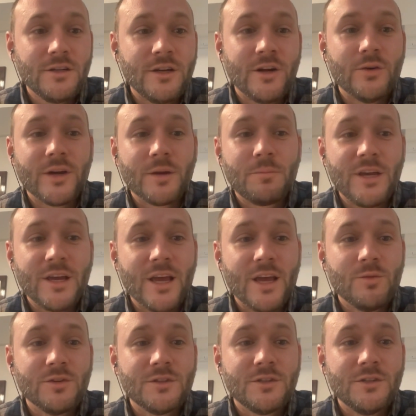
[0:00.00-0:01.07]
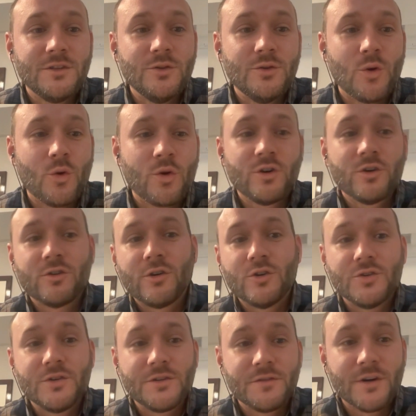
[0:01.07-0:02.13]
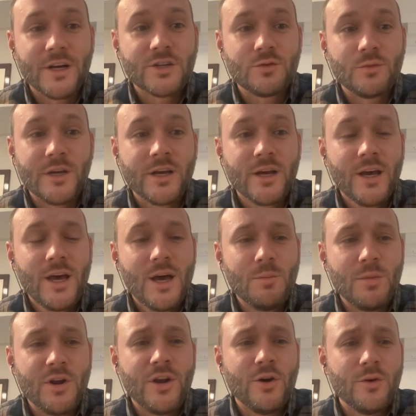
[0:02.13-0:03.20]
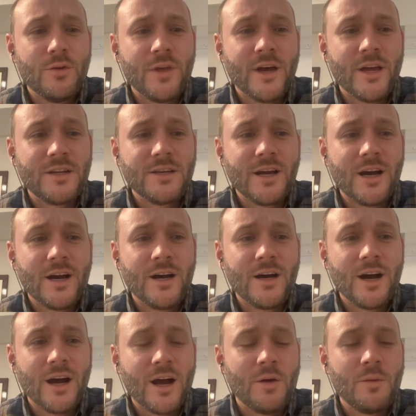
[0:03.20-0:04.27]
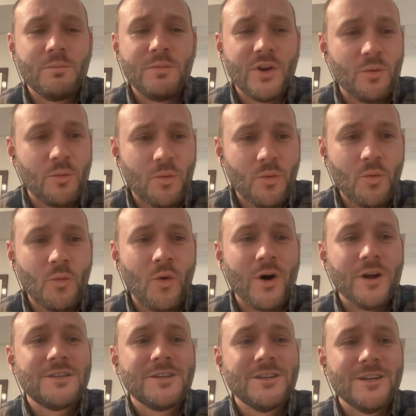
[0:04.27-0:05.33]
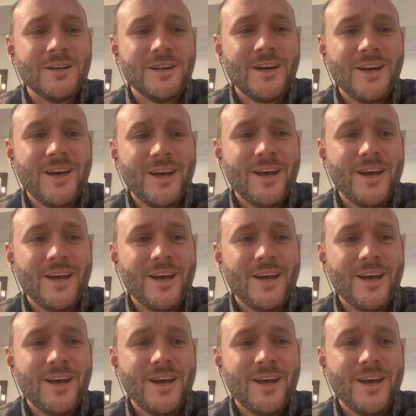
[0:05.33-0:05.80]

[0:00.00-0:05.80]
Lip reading: Like being able to order groceries for next week, but know that I want a